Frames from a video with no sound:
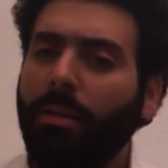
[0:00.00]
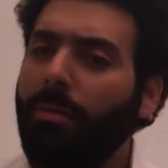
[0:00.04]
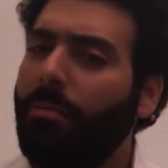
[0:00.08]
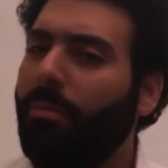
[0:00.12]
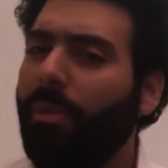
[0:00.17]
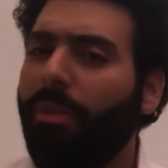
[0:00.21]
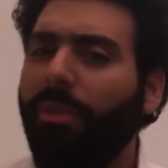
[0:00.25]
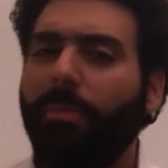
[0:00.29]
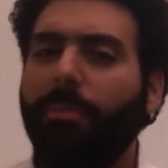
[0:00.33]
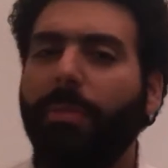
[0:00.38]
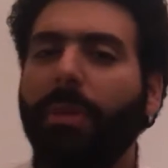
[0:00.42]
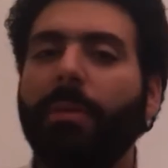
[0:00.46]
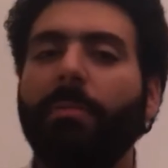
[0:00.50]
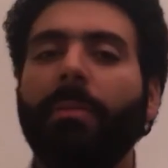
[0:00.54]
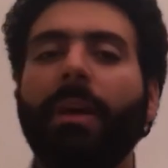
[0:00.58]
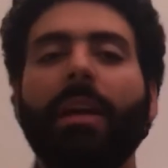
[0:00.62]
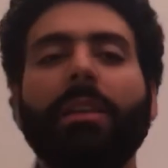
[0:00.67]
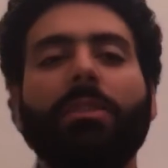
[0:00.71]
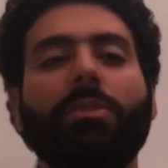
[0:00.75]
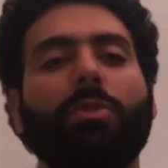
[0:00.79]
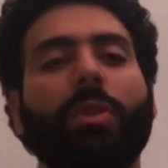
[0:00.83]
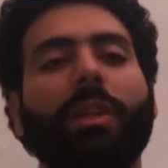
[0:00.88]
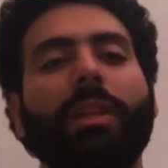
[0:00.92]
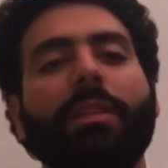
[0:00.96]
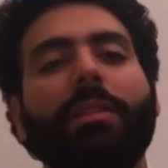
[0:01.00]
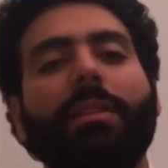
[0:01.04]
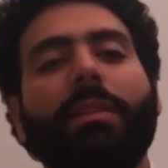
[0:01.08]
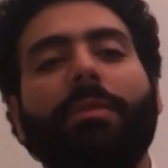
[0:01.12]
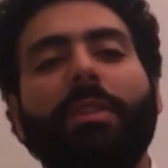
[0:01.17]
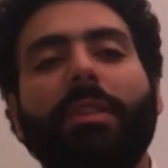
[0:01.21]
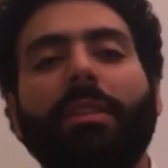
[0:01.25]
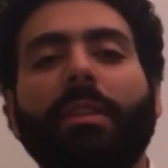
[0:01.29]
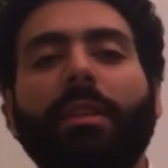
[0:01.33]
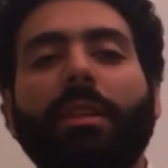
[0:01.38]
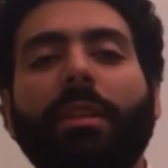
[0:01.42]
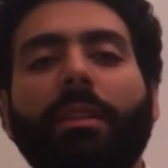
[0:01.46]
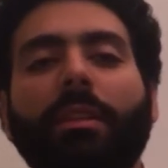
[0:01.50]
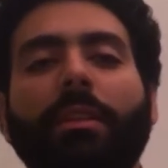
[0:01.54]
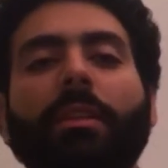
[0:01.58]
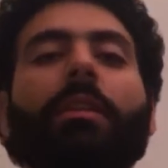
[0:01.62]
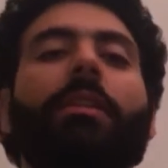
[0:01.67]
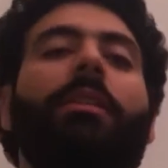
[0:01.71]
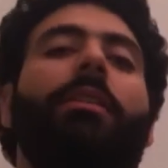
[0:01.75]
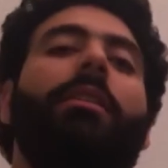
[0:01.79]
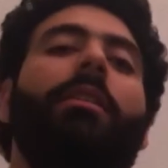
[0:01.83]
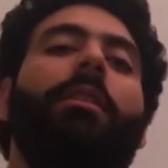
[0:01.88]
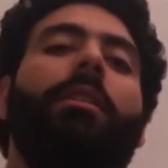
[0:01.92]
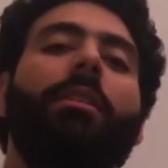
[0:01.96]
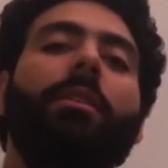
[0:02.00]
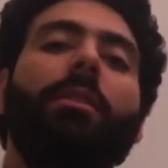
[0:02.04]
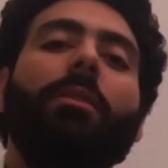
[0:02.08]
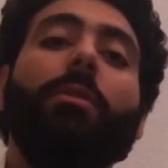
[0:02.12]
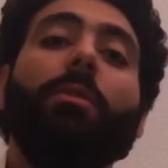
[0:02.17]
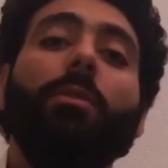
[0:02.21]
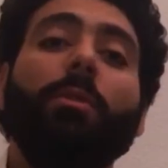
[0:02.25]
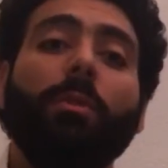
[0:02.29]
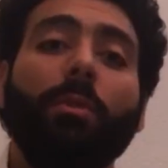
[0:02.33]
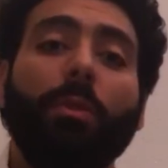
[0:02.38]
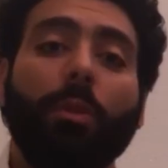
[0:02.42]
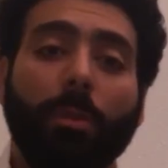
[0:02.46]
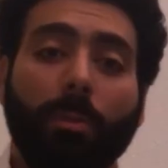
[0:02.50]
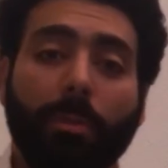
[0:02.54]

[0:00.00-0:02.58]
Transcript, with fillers: and the P M A S twenty seventeen will